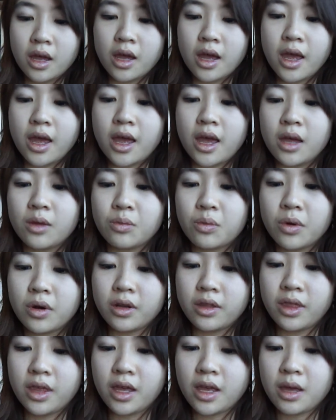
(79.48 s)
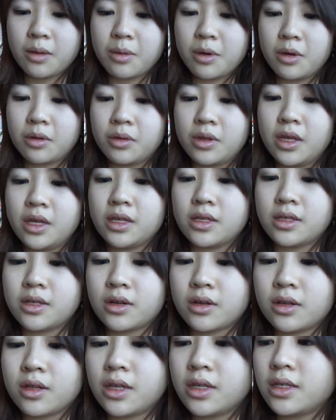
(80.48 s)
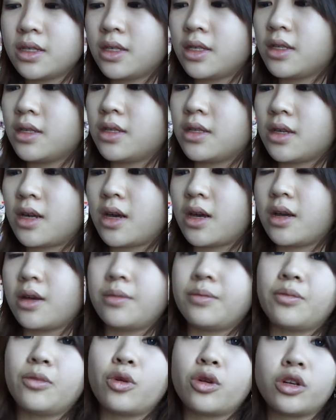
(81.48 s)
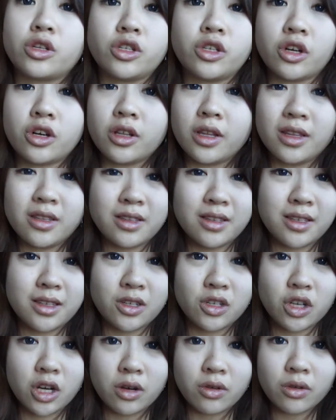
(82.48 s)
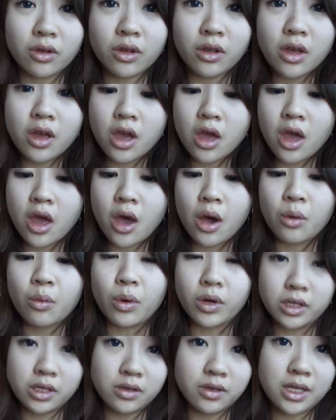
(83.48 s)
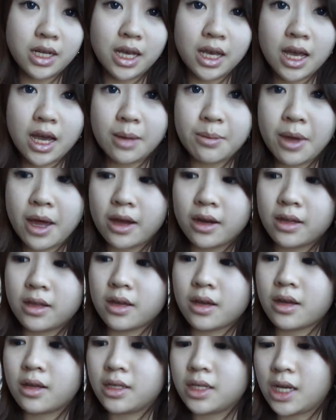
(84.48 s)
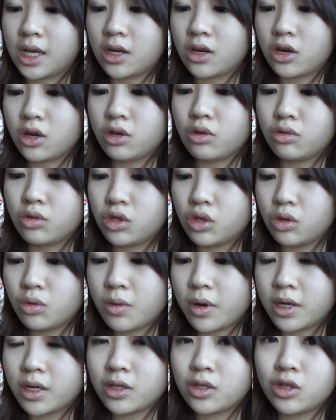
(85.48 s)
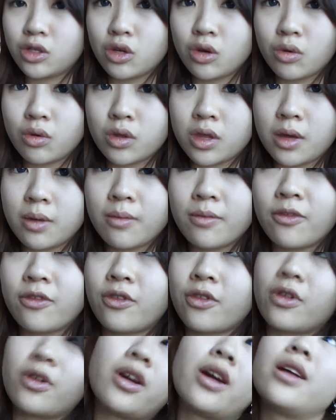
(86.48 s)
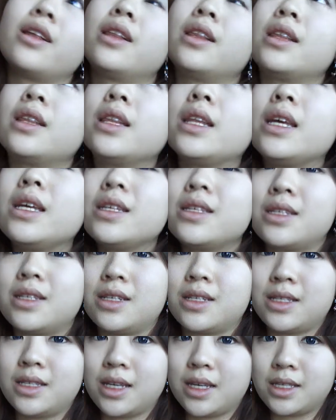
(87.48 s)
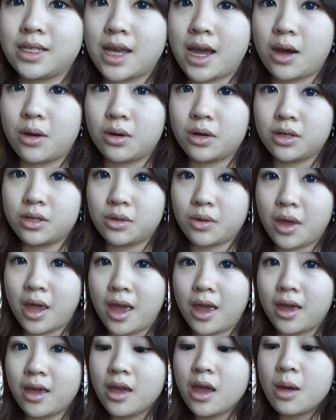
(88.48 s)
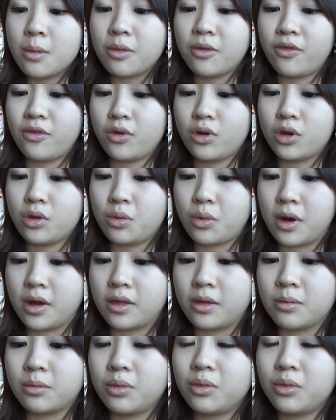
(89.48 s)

And one thing about these circle lenses, or circle lenses in general, once you take them out of the container, you do want to soak them for at least 6 hours, okay, before you wear them.